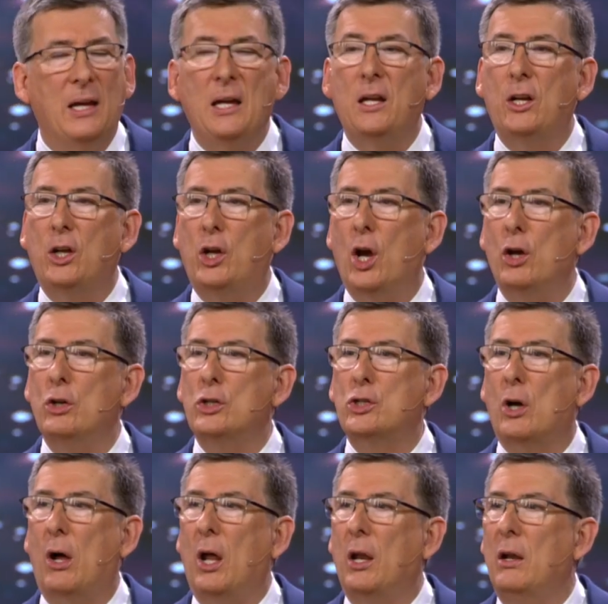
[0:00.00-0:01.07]
It
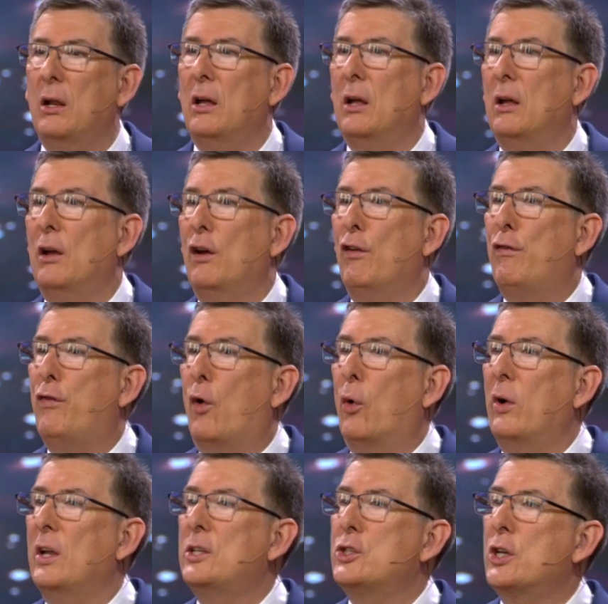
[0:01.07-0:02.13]
goes on
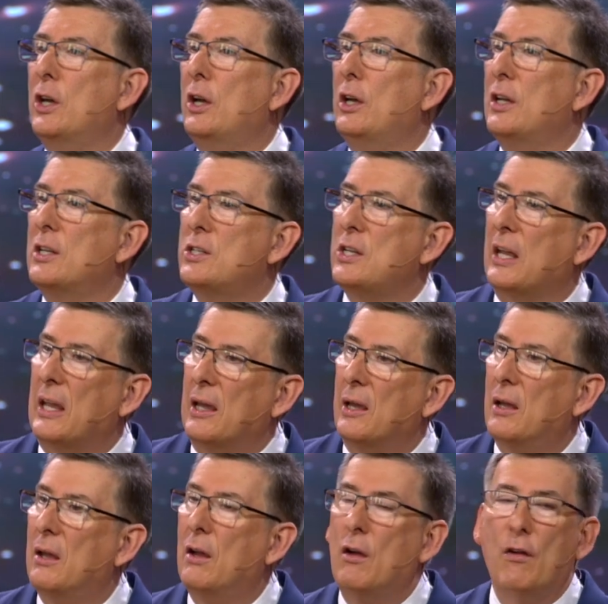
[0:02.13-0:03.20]
for eternity,
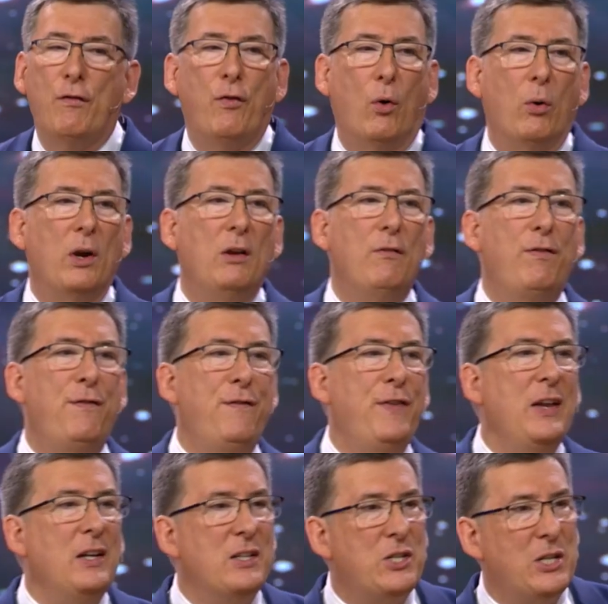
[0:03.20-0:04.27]
for
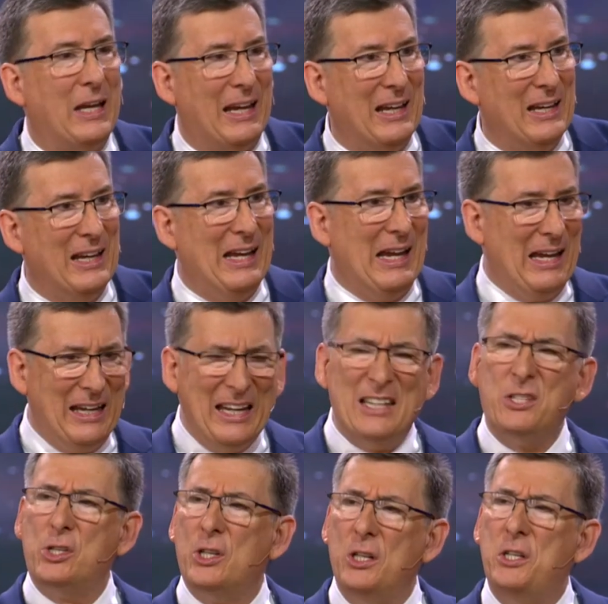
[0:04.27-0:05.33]
infinity.
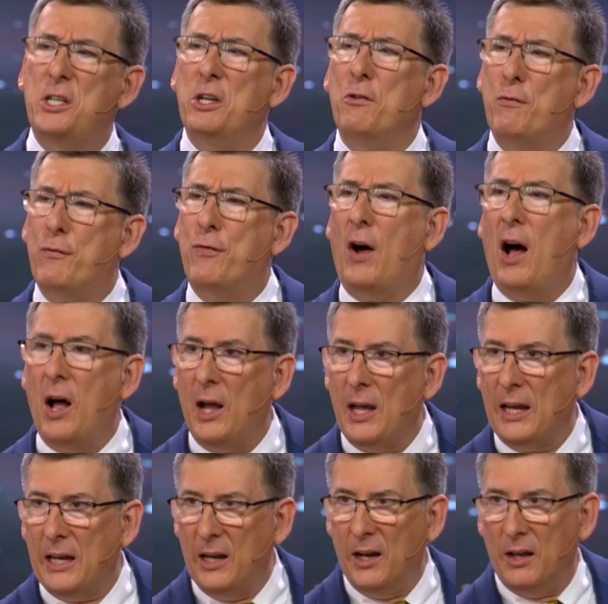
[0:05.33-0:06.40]
It's a
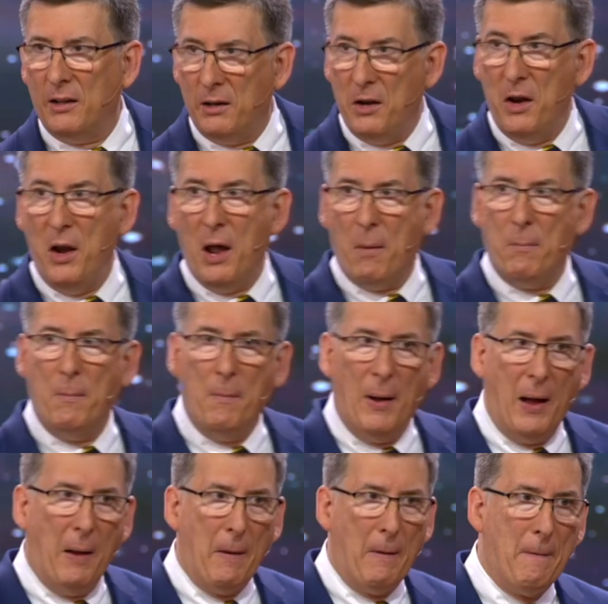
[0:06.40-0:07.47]
divine
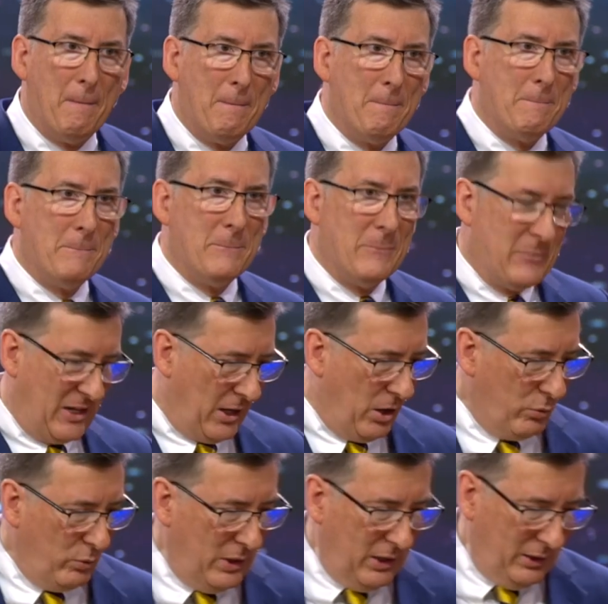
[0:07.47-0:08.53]
number,
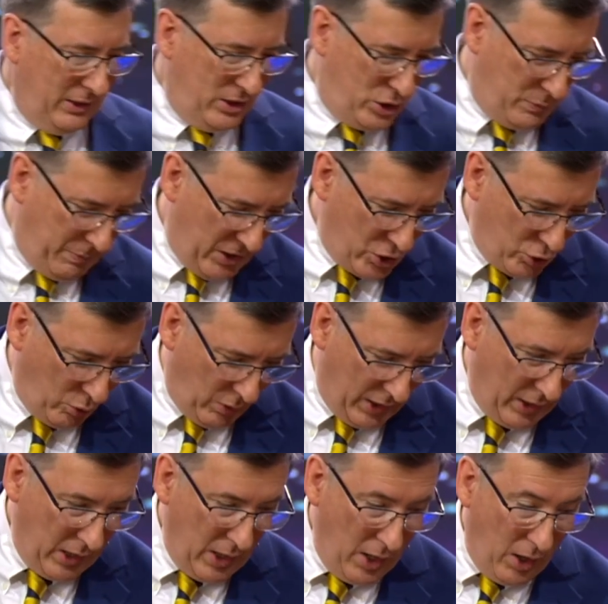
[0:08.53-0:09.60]
a really special
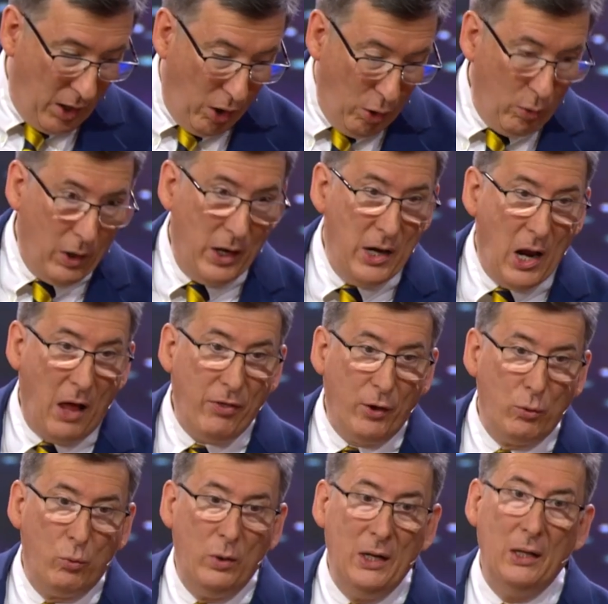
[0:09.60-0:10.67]
one. Oh,
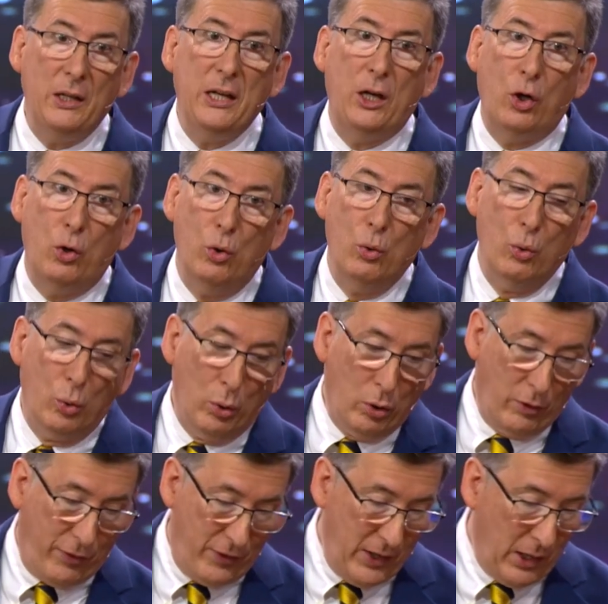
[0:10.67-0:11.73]
another really
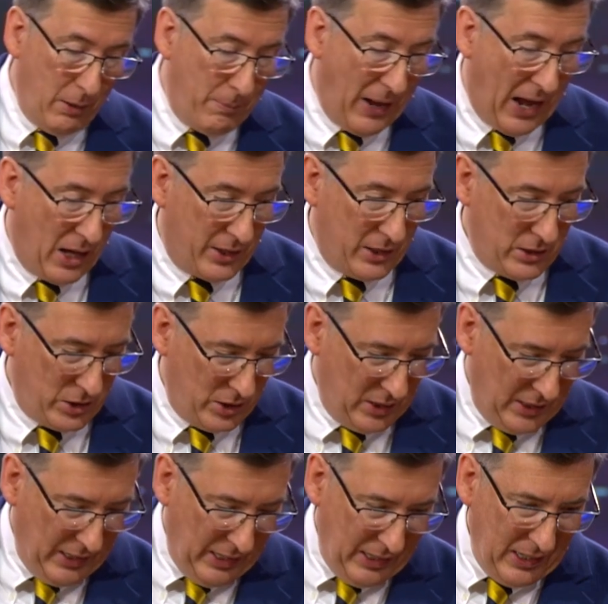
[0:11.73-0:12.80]
cool thing about it
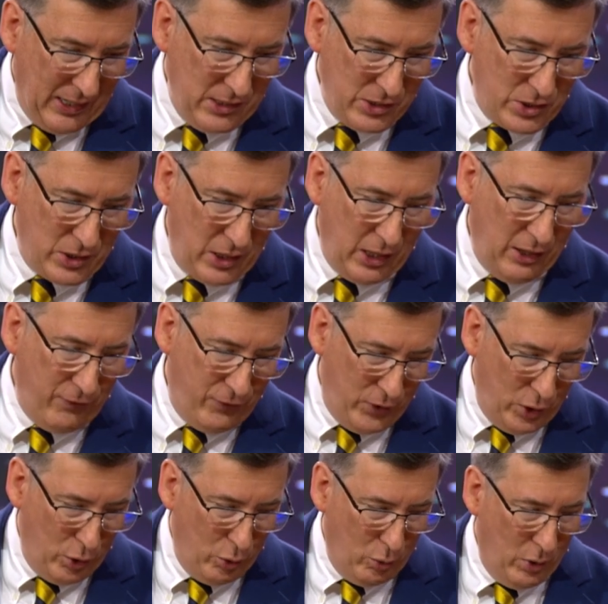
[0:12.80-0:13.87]
is that if
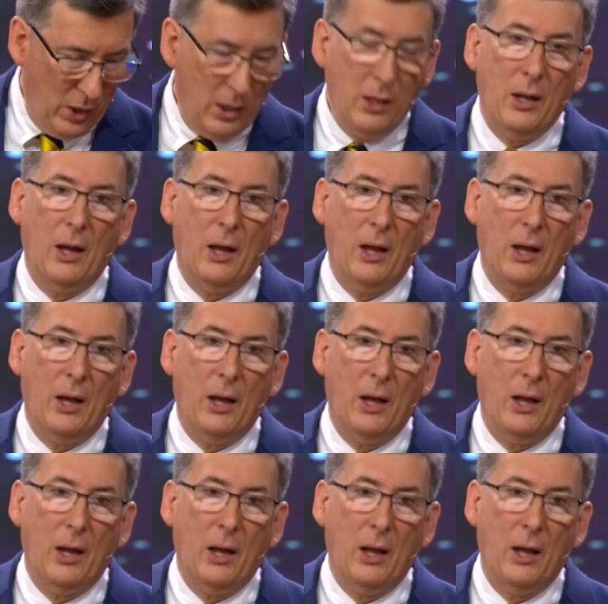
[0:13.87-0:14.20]
you